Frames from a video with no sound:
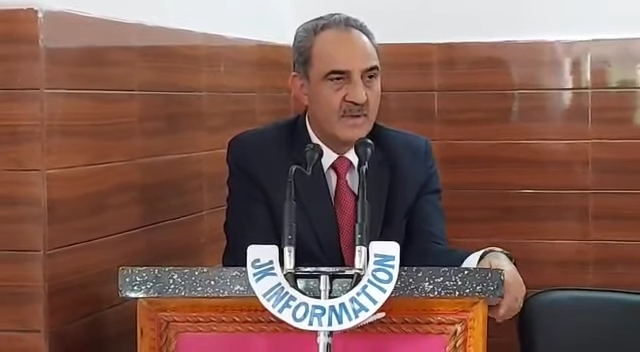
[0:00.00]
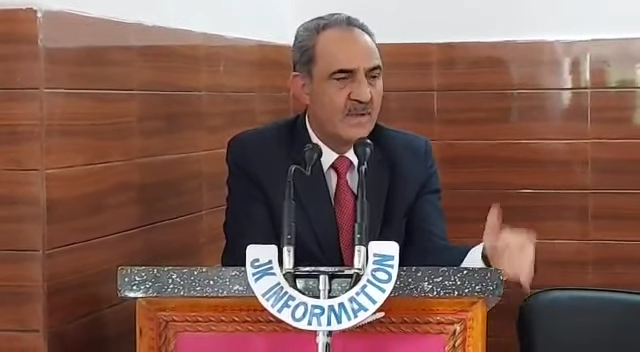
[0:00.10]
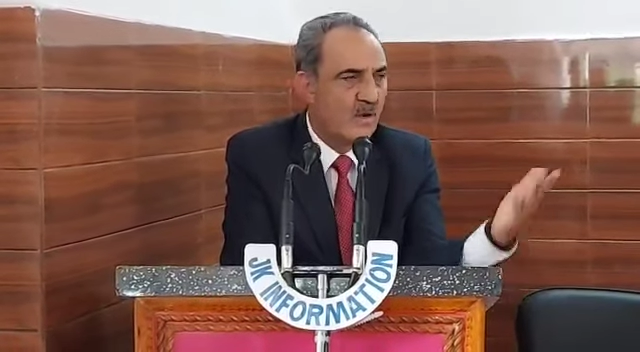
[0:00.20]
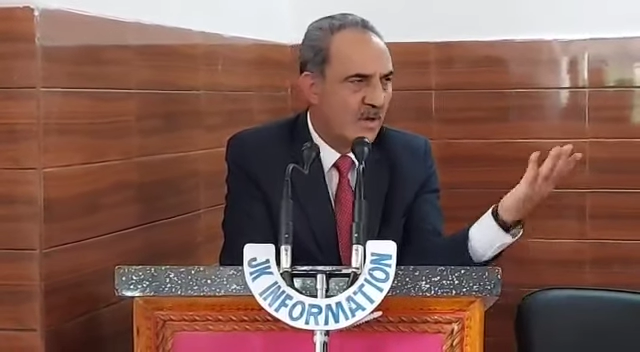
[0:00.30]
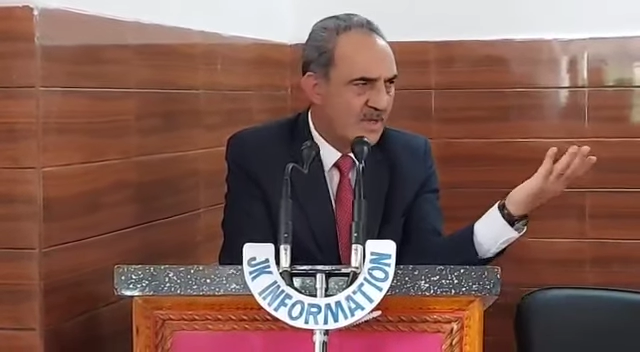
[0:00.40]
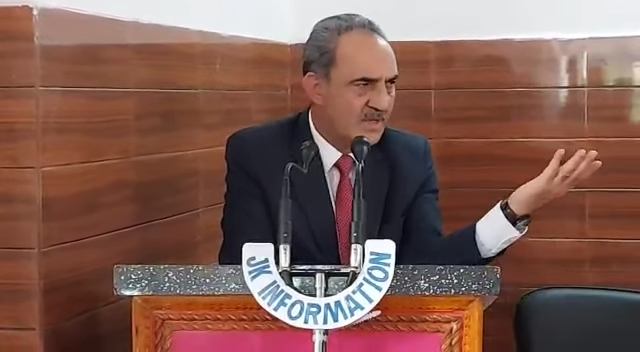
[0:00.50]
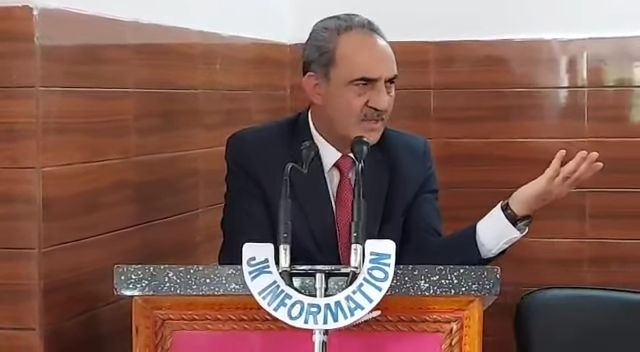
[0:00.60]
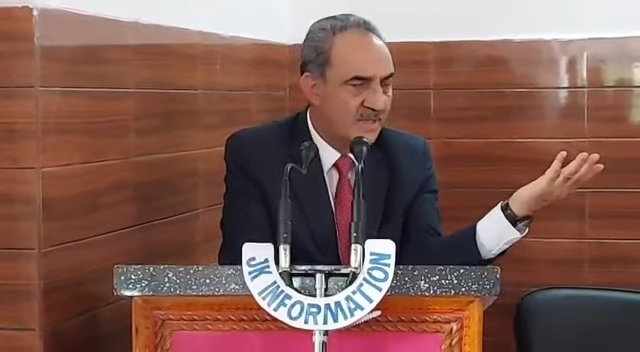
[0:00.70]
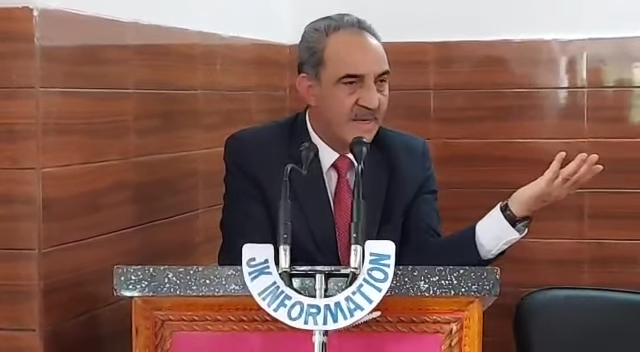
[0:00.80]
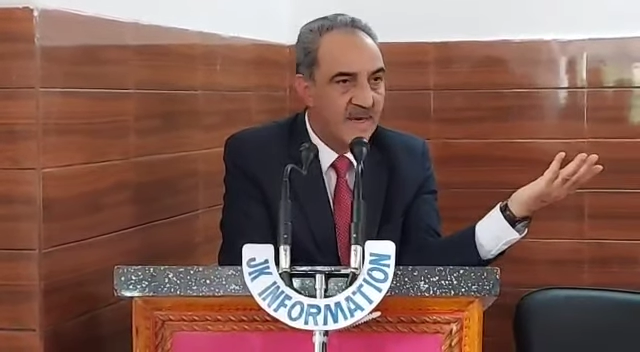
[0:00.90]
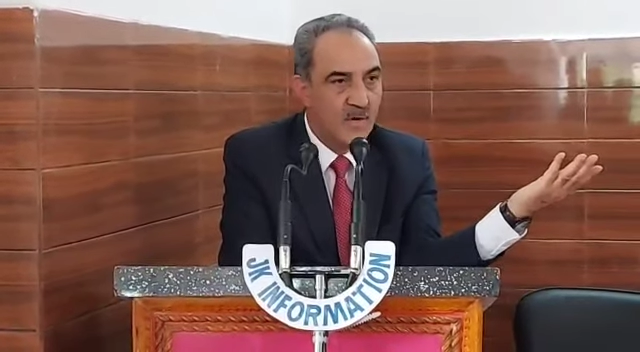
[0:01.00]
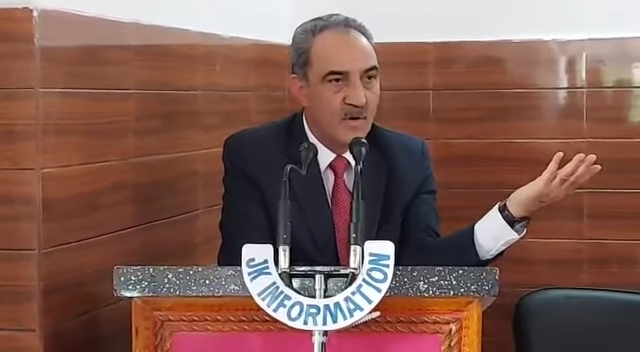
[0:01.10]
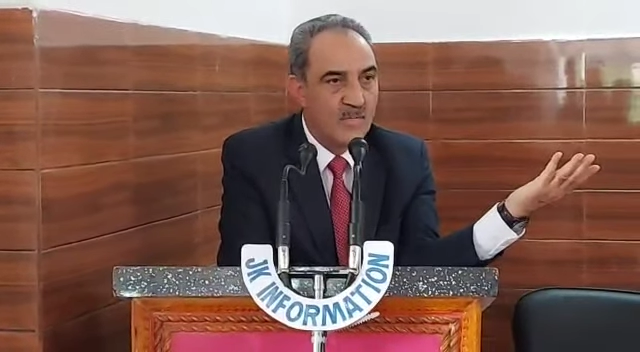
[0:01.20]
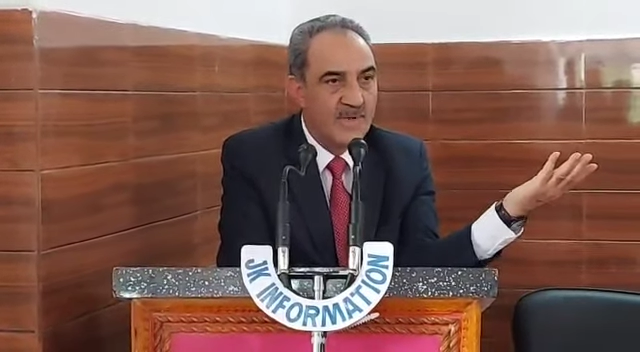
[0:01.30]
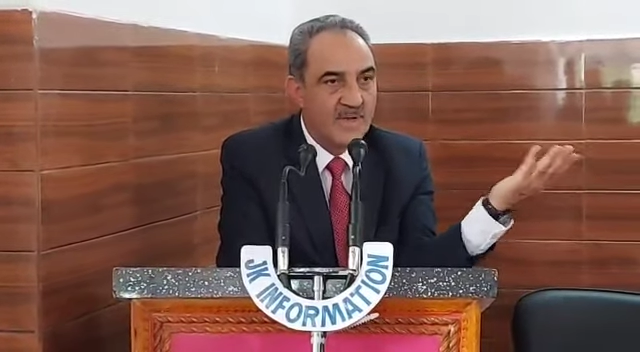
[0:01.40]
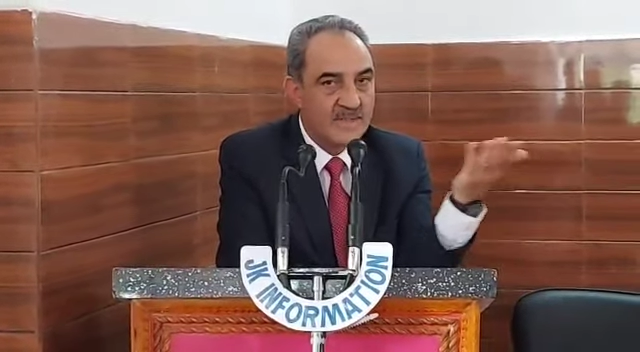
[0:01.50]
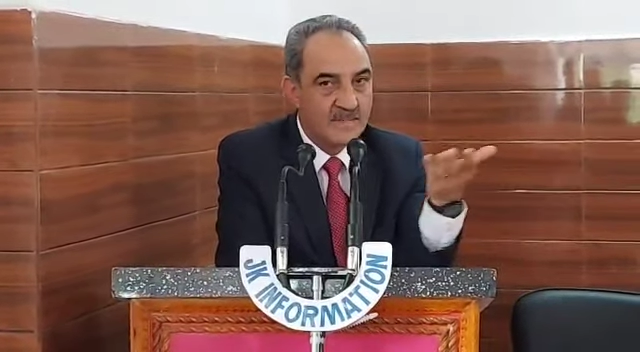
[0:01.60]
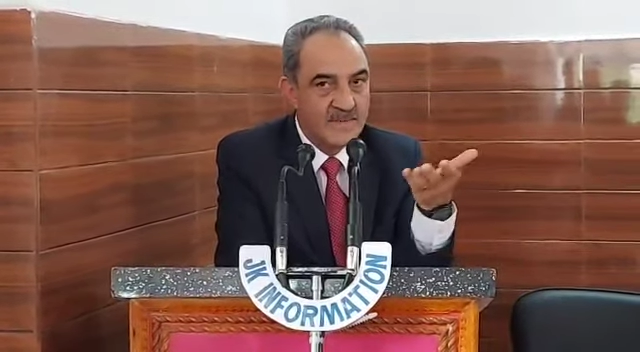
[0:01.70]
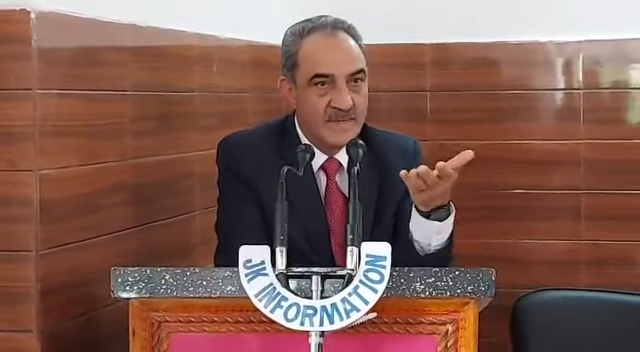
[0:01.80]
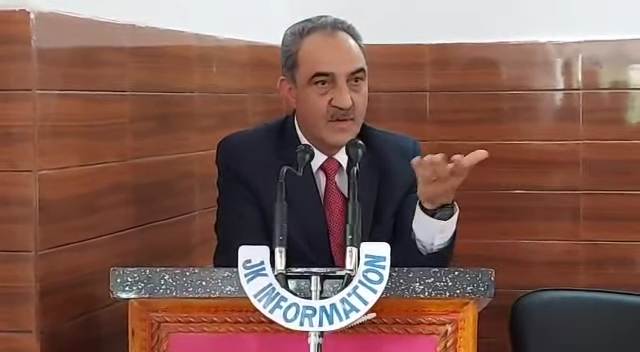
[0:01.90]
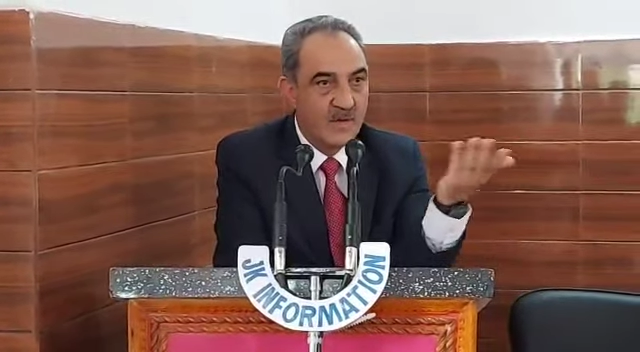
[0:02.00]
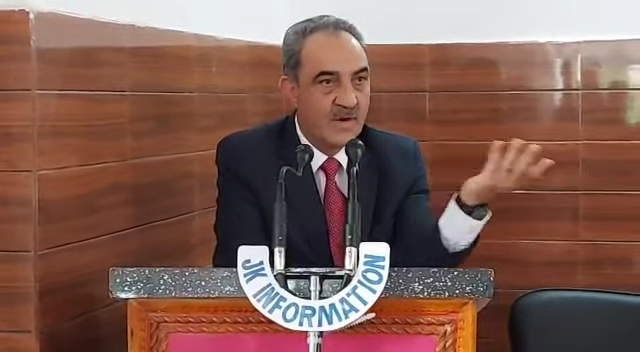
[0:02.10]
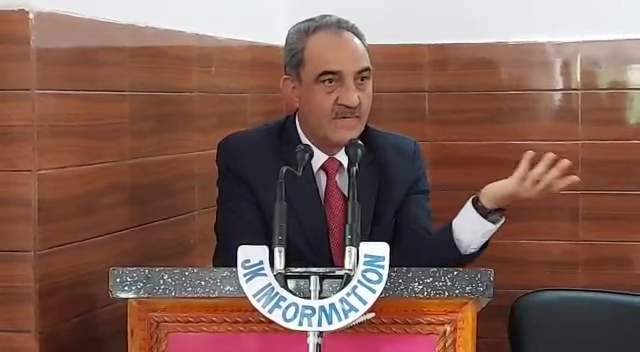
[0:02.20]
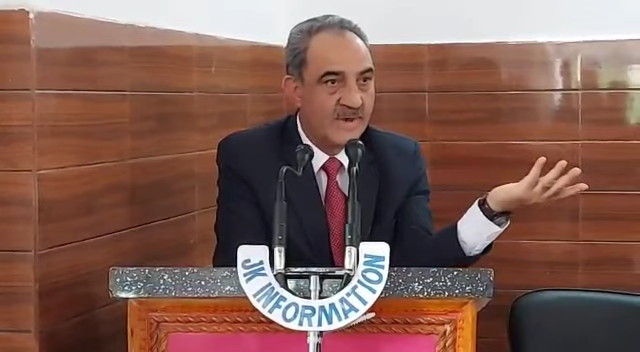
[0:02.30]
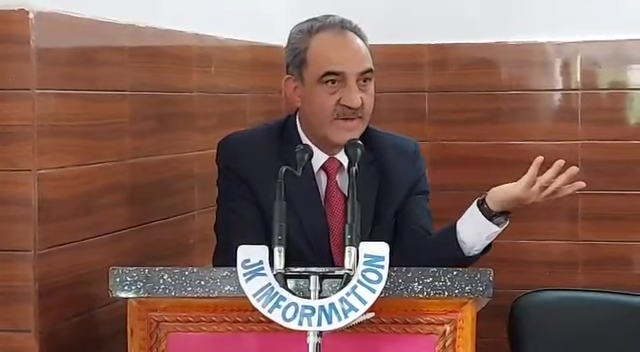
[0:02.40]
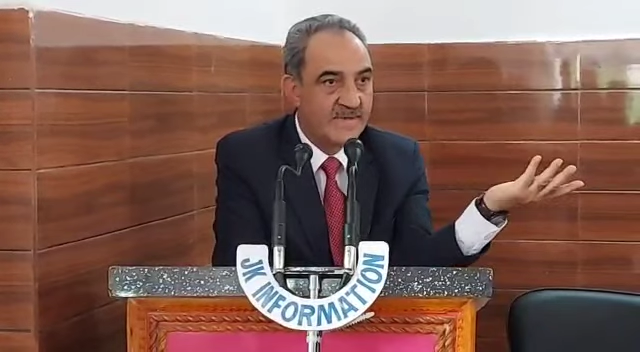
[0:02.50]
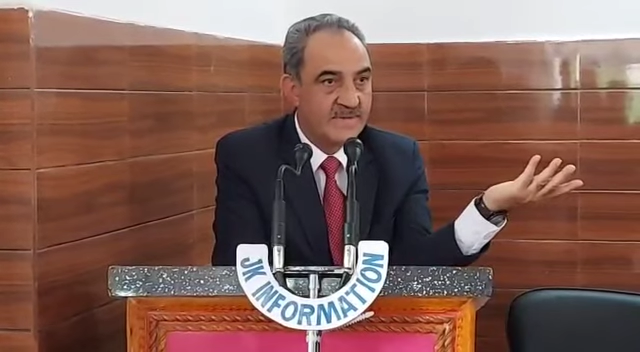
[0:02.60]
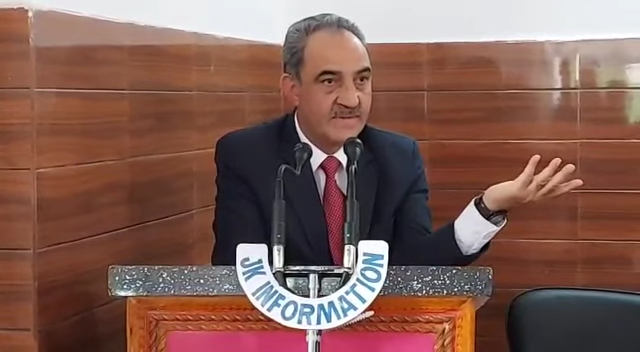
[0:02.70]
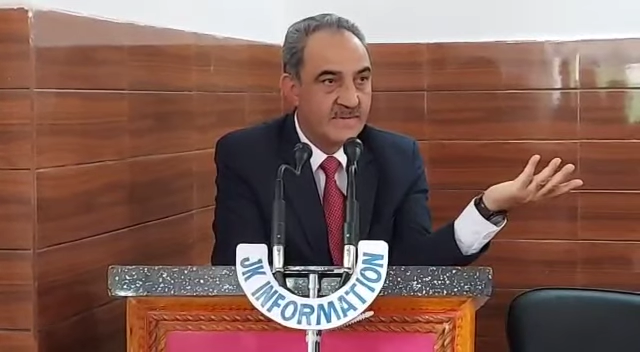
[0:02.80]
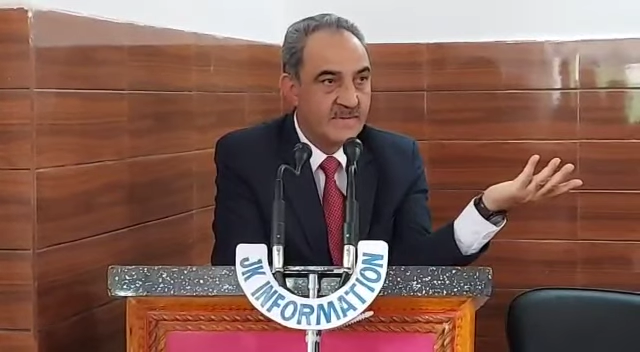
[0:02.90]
The lawyer is sitting at home because of the coronavirus.